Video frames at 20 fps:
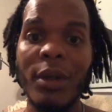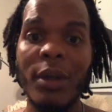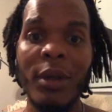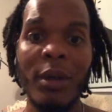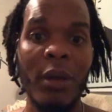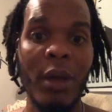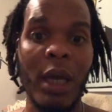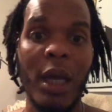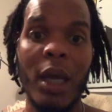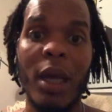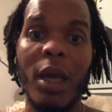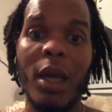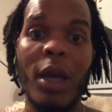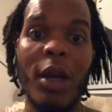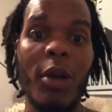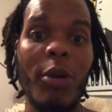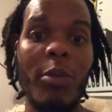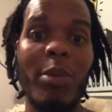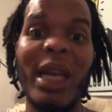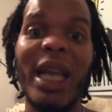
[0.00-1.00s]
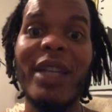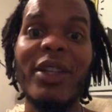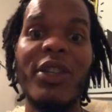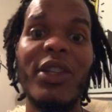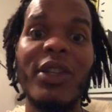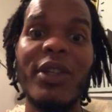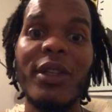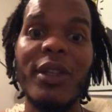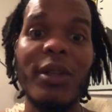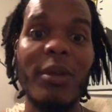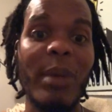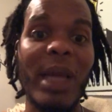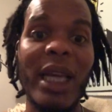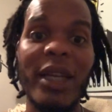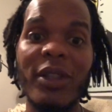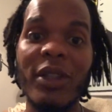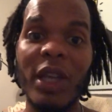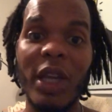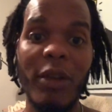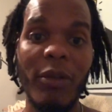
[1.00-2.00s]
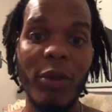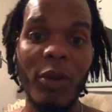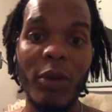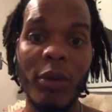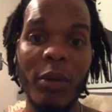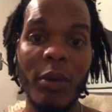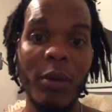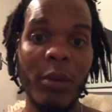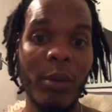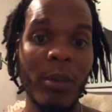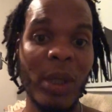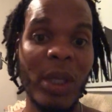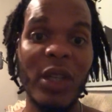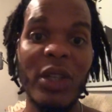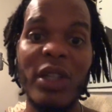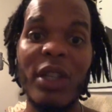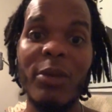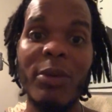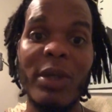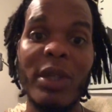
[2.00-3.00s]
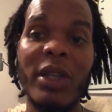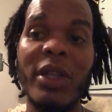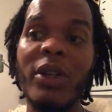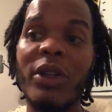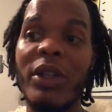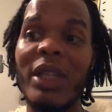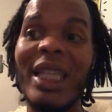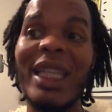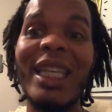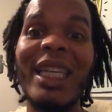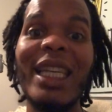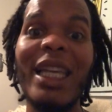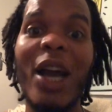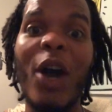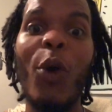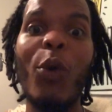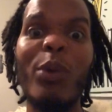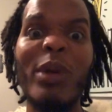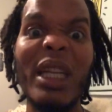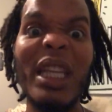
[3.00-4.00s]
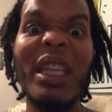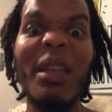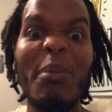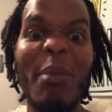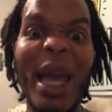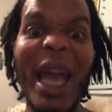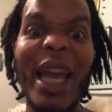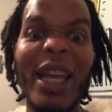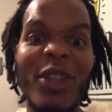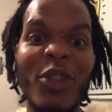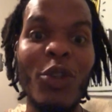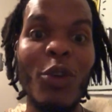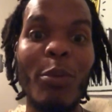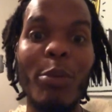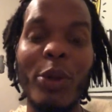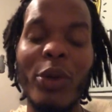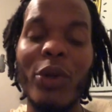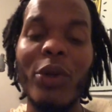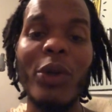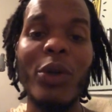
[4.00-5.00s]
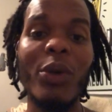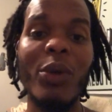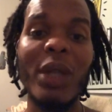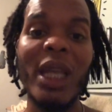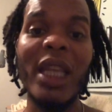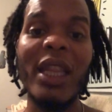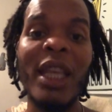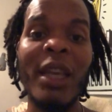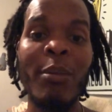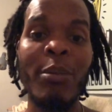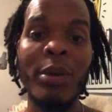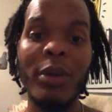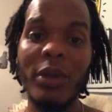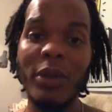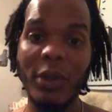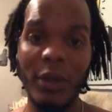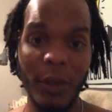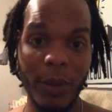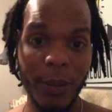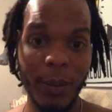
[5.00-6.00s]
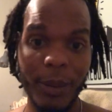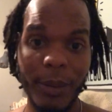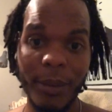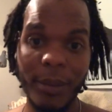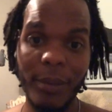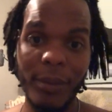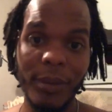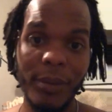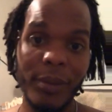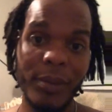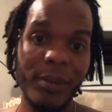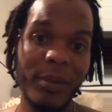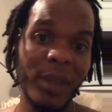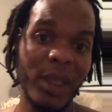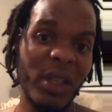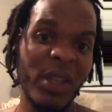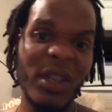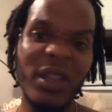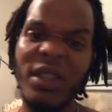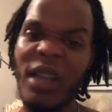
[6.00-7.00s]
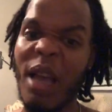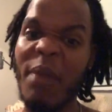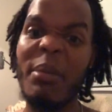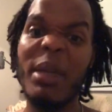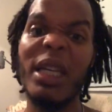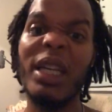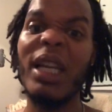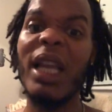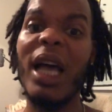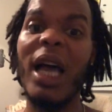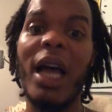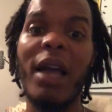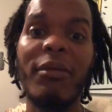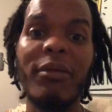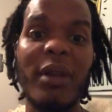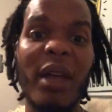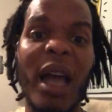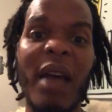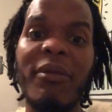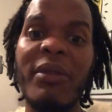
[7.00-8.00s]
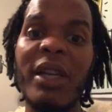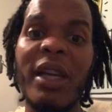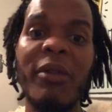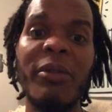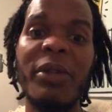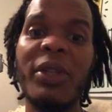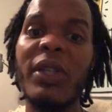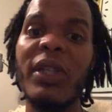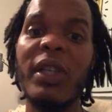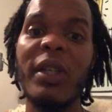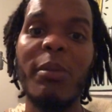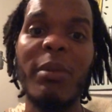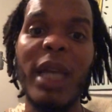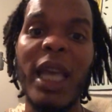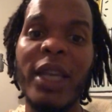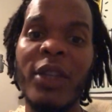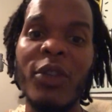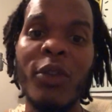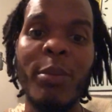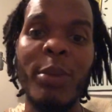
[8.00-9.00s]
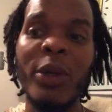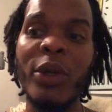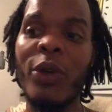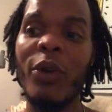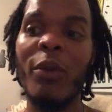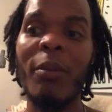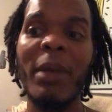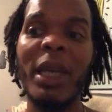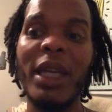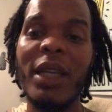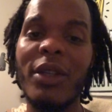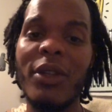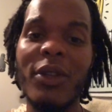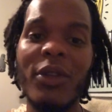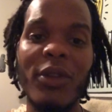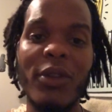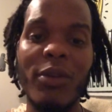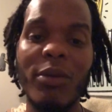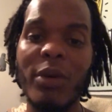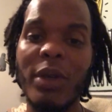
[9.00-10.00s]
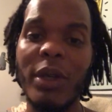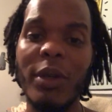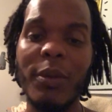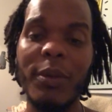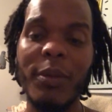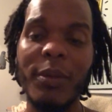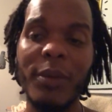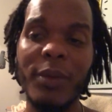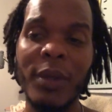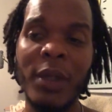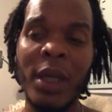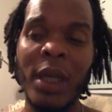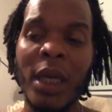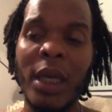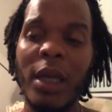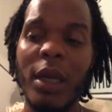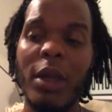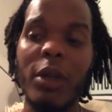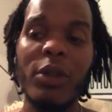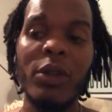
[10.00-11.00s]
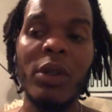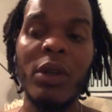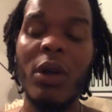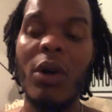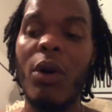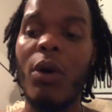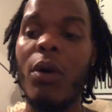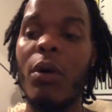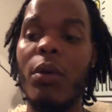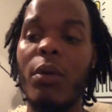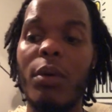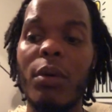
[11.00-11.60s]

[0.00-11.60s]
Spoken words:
Black Jesus, Black Savior. Because he was literally the only black superhero that they pushed. Since I've been alive, I've never seen a black superhero make it to the screen. So